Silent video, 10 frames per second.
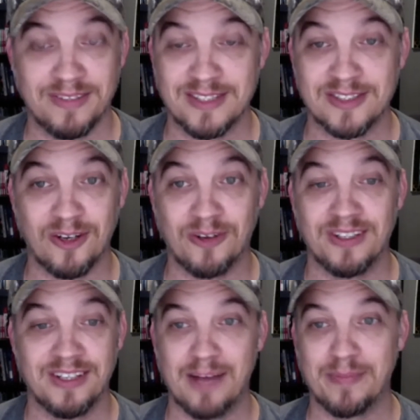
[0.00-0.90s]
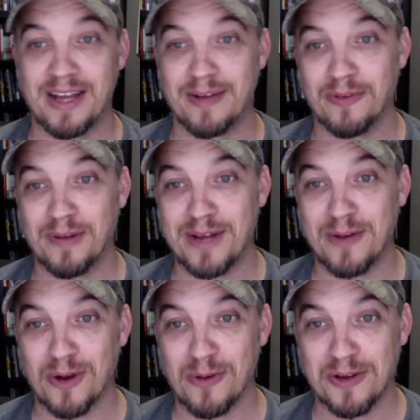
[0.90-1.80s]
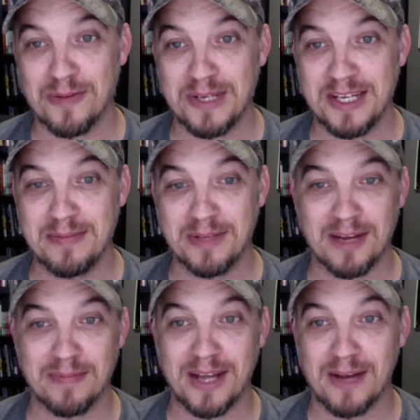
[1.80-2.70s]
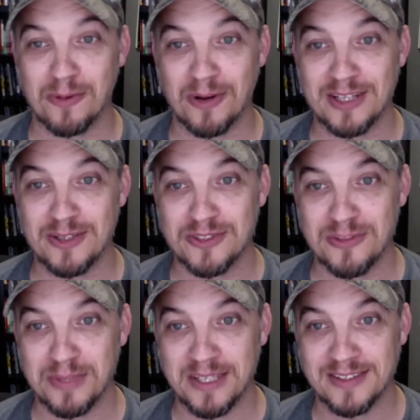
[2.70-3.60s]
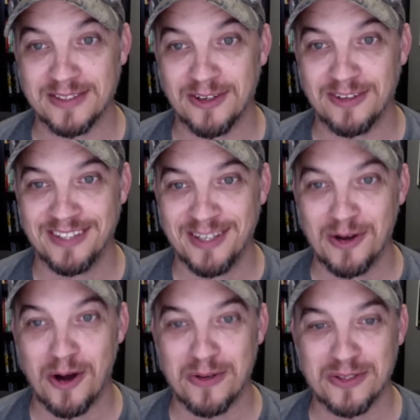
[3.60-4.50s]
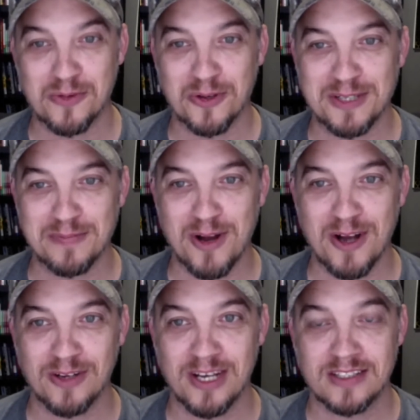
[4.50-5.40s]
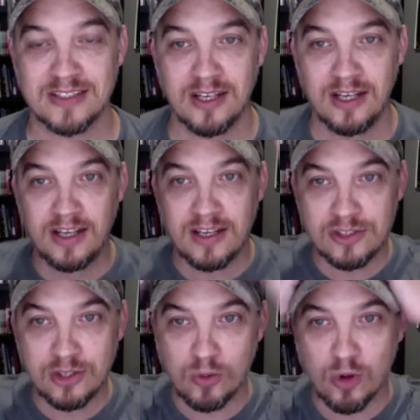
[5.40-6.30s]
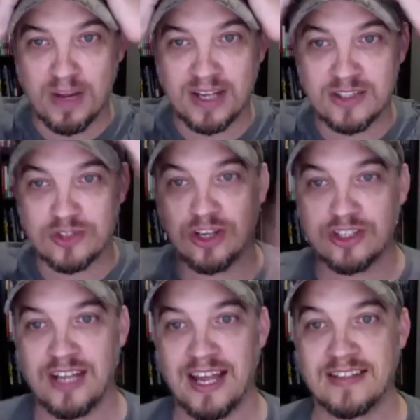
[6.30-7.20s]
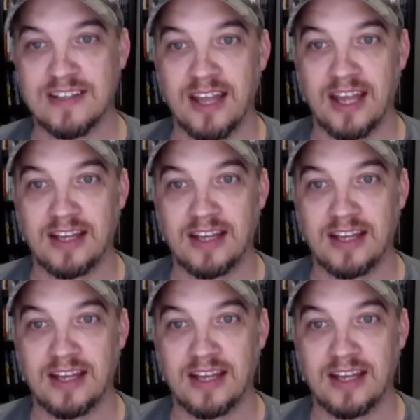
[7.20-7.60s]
And so I'm not where I want to be, but I'm not where I used to be. So always a work in progress. Should have worn my construction hat today.